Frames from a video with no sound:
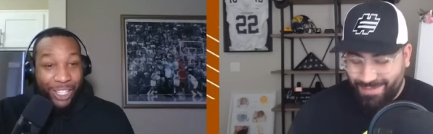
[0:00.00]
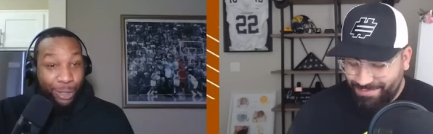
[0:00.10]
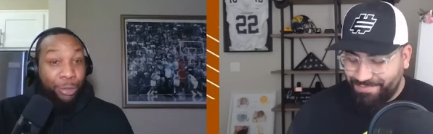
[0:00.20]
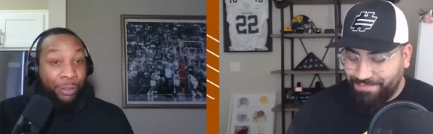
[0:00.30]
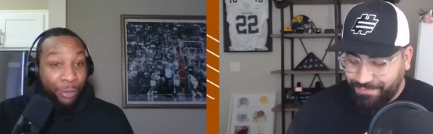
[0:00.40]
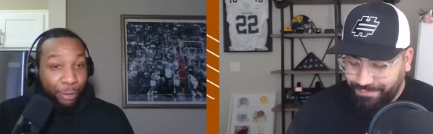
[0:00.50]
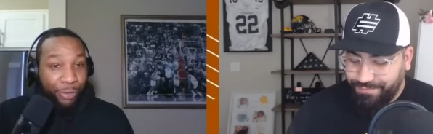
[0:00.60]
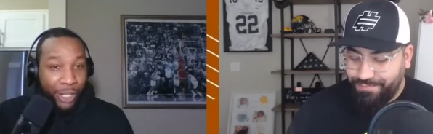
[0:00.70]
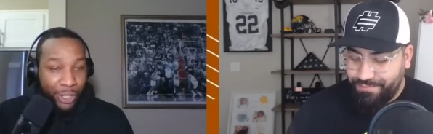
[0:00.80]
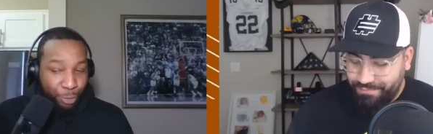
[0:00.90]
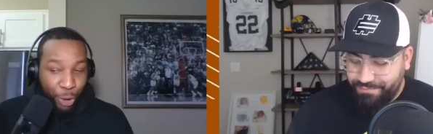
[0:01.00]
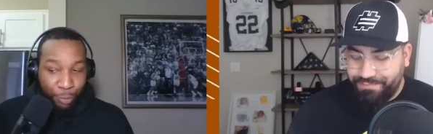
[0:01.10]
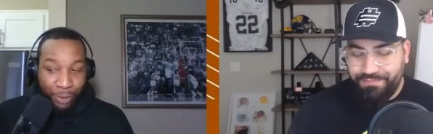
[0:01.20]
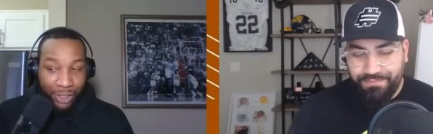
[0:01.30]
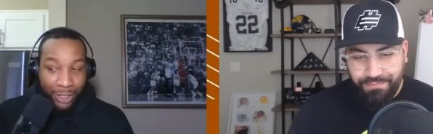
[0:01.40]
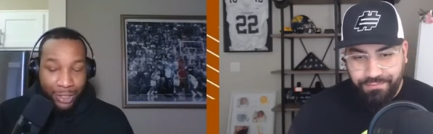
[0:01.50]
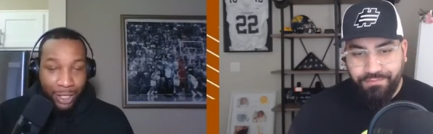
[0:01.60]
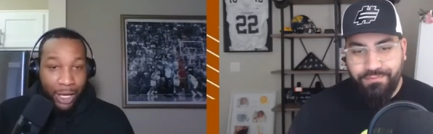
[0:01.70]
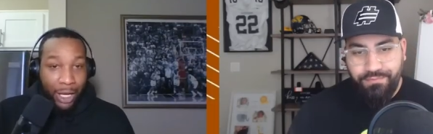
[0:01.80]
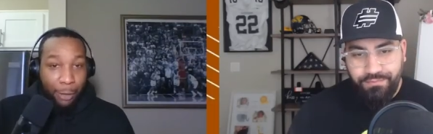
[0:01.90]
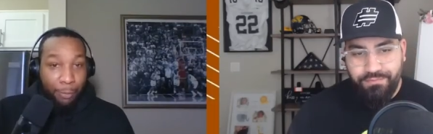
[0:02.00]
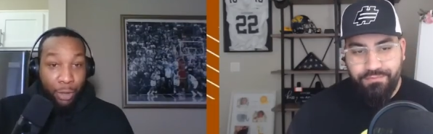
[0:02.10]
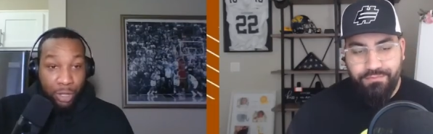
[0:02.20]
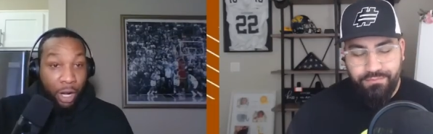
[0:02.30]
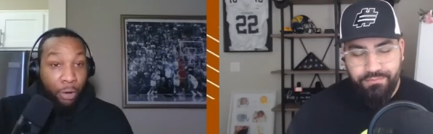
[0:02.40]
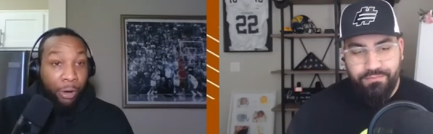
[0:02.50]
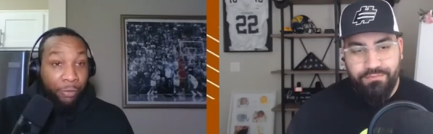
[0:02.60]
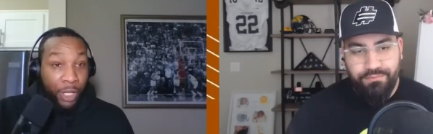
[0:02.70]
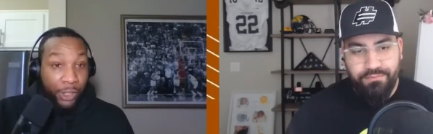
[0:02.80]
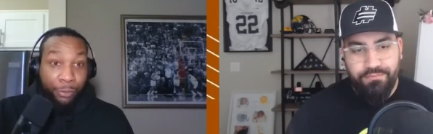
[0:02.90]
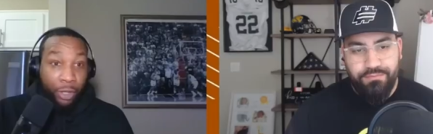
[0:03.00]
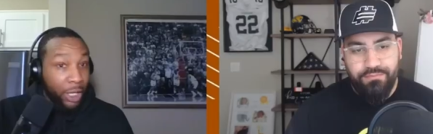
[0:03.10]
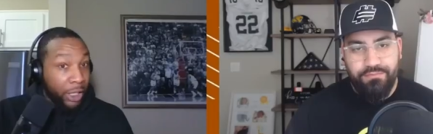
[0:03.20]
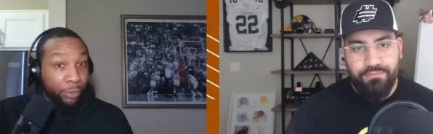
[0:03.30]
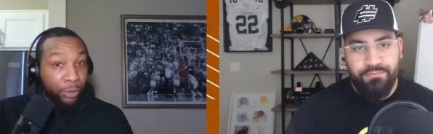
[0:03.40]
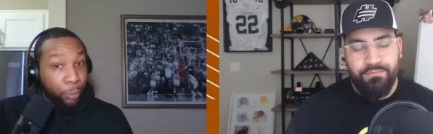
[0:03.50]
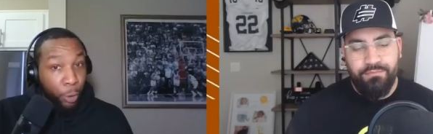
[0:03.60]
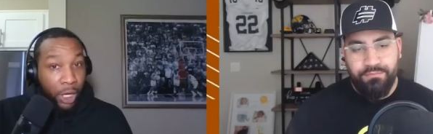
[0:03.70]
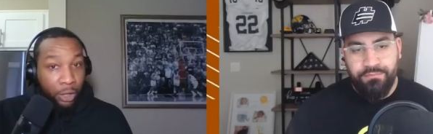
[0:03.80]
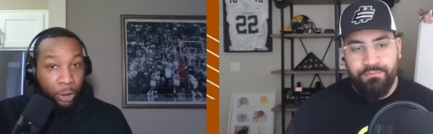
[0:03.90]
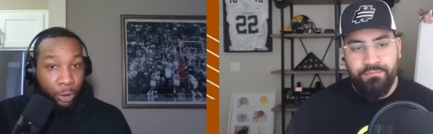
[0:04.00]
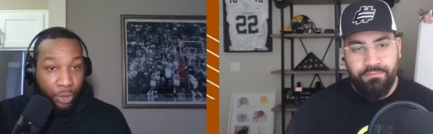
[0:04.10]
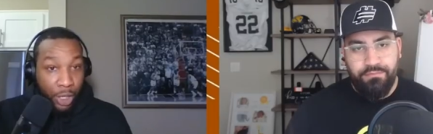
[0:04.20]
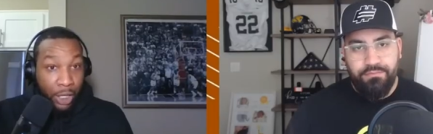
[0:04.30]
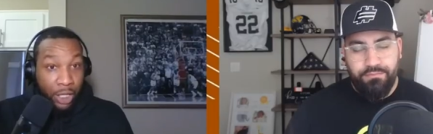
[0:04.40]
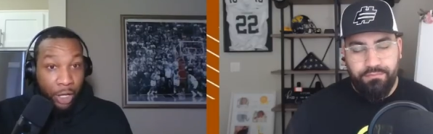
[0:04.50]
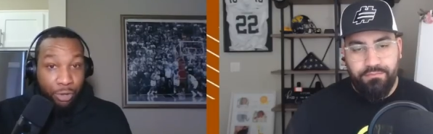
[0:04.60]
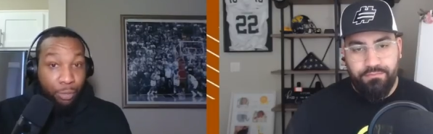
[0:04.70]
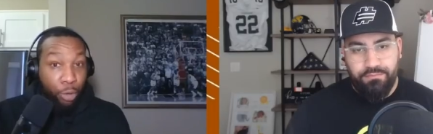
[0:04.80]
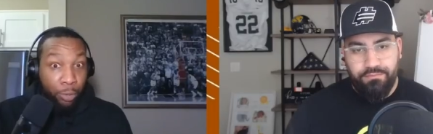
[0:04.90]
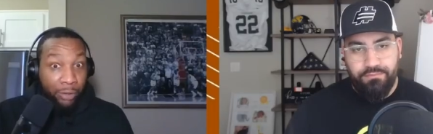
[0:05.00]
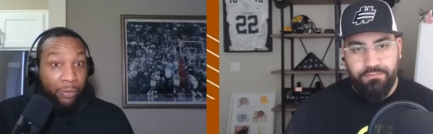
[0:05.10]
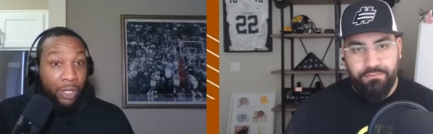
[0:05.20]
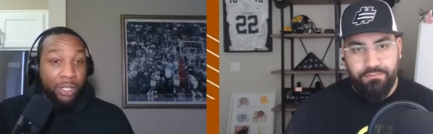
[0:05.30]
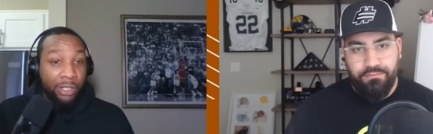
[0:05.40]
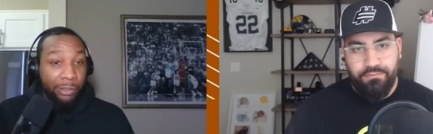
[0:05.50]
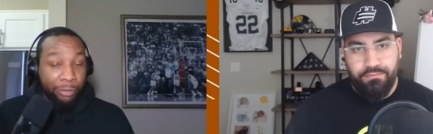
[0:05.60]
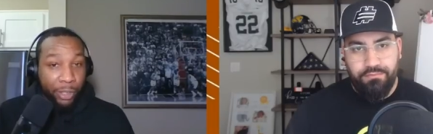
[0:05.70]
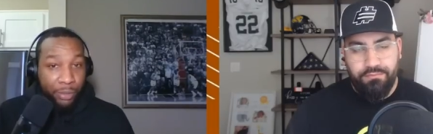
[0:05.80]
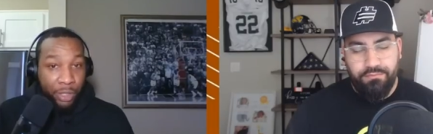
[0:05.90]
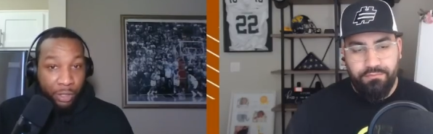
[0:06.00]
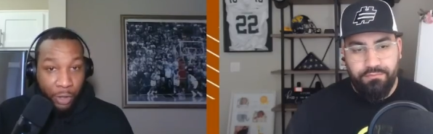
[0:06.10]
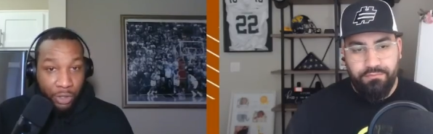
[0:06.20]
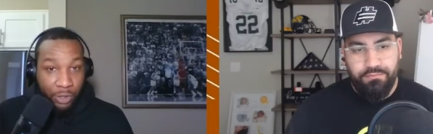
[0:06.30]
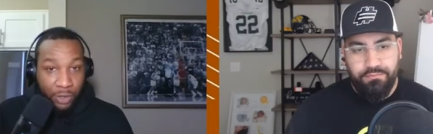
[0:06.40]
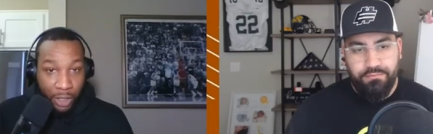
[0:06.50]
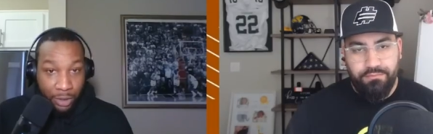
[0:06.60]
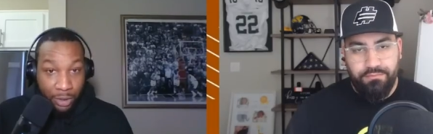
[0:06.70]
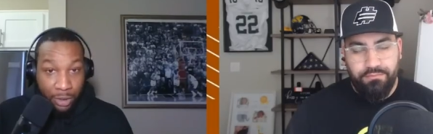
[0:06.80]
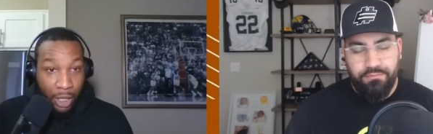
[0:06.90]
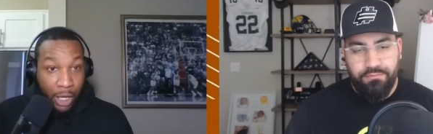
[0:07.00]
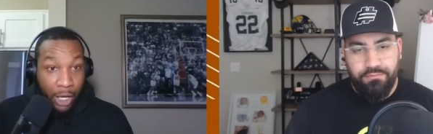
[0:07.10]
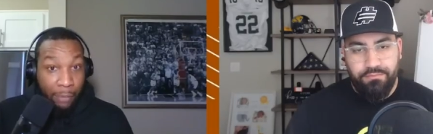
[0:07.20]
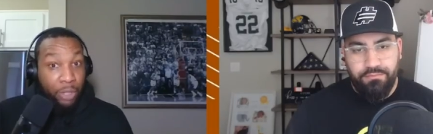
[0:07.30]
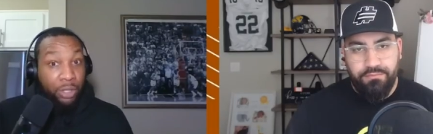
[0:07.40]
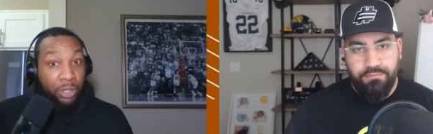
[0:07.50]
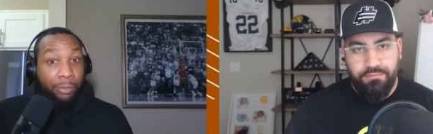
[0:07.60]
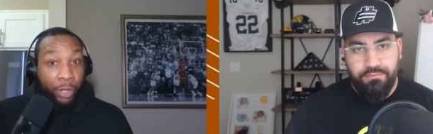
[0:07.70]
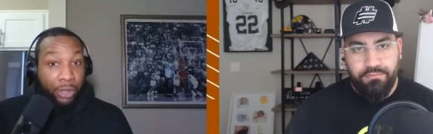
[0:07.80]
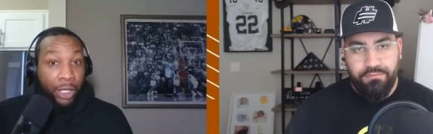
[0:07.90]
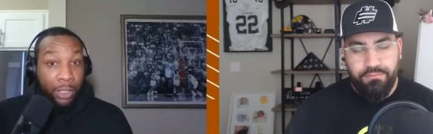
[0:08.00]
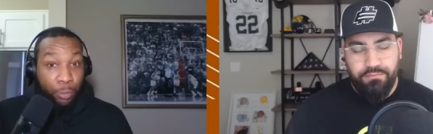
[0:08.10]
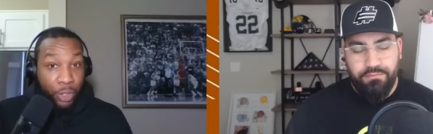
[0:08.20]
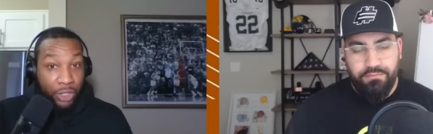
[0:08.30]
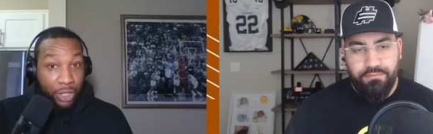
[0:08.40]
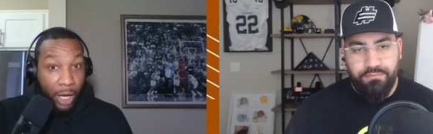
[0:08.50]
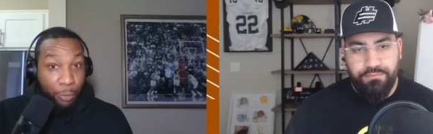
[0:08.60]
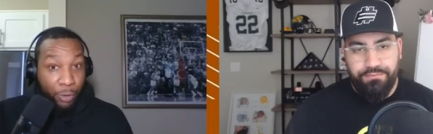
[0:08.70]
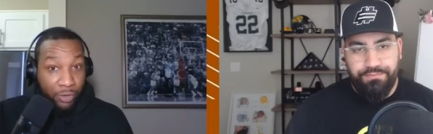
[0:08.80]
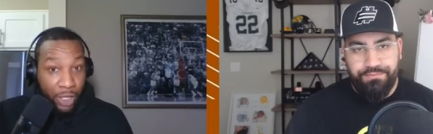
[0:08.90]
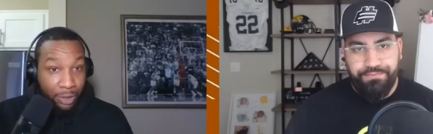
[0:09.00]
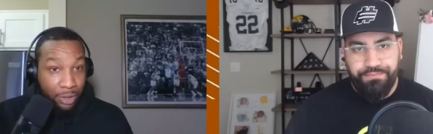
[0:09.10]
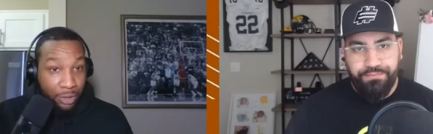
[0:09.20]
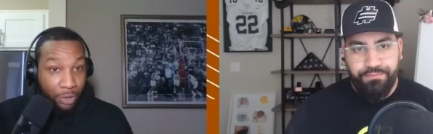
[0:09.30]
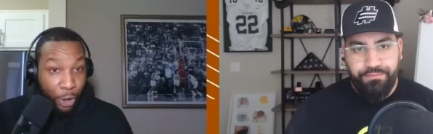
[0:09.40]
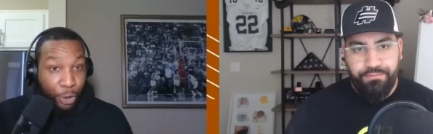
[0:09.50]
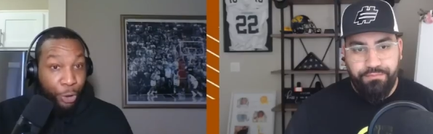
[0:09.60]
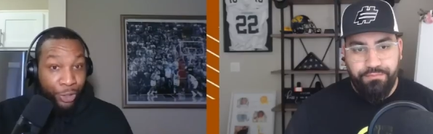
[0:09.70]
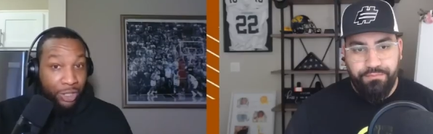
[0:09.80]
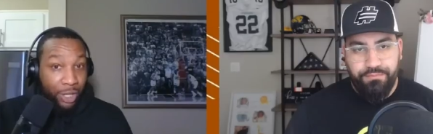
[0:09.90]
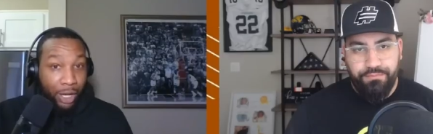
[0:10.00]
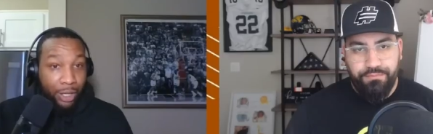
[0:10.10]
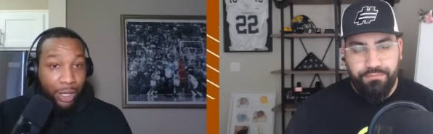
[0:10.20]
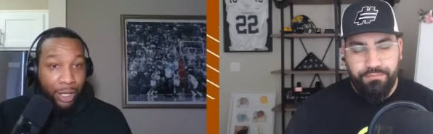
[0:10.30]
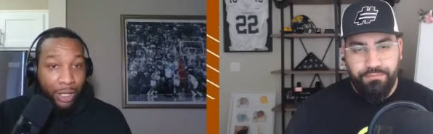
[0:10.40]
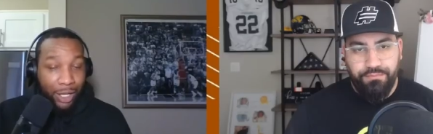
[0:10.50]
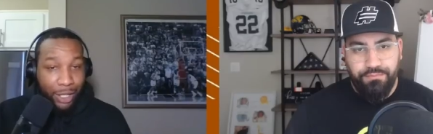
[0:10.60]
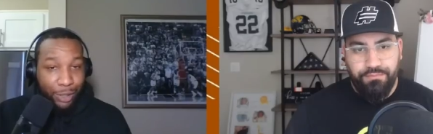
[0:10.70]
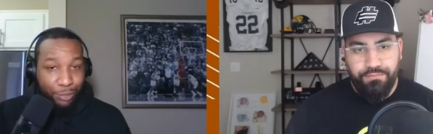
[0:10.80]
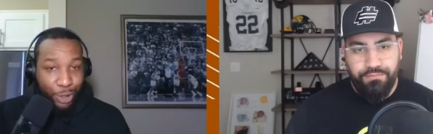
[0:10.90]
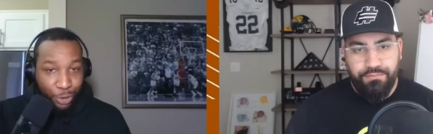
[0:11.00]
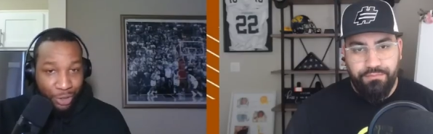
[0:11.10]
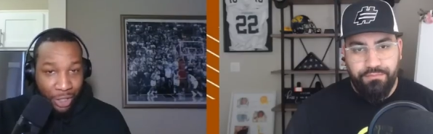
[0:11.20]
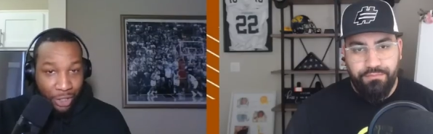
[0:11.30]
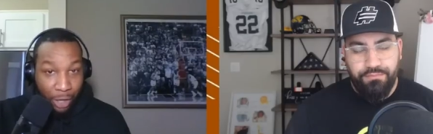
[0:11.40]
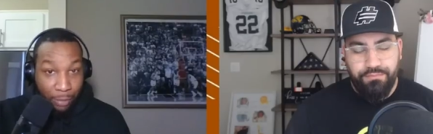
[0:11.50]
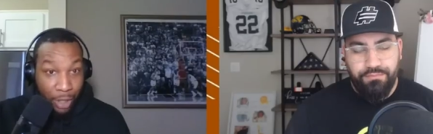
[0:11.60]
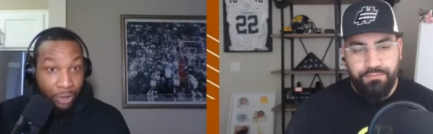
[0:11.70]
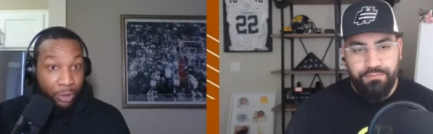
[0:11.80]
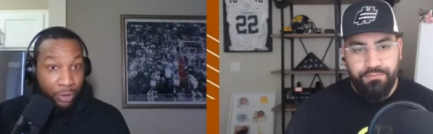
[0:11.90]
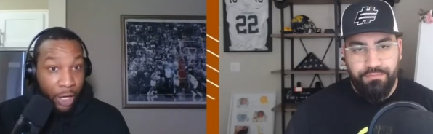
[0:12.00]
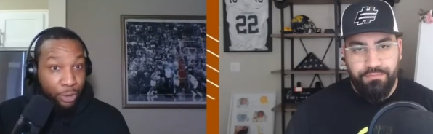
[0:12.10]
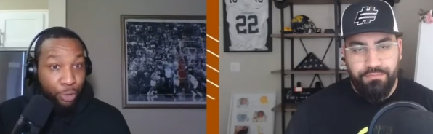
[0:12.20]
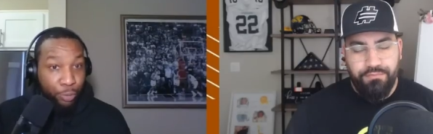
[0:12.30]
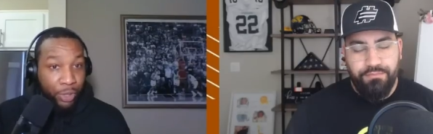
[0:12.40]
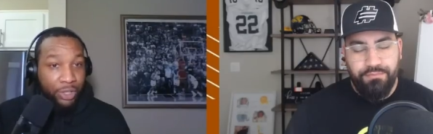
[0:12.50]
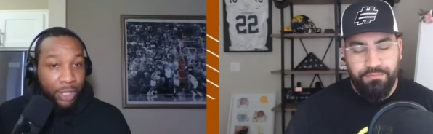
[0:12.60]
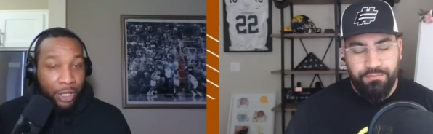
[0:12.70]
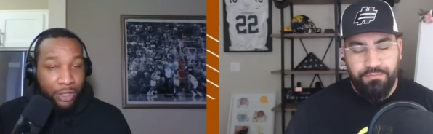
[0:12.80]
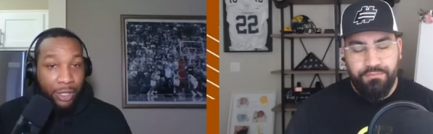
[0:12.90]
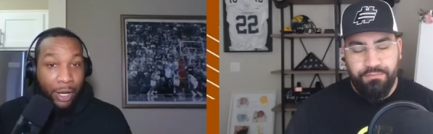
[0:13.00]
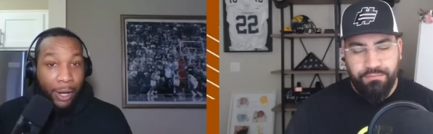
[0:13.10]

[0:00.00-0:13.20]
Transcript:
Speaker 1: than Louisville fans were because most Longhorn fans felt like it was a foregone conclusion that DeAndre Moore would eventually flip to the University of Texas, and most of them felt that he would sign with Texas on early signing day at you know St. John Bosco's high school presentation.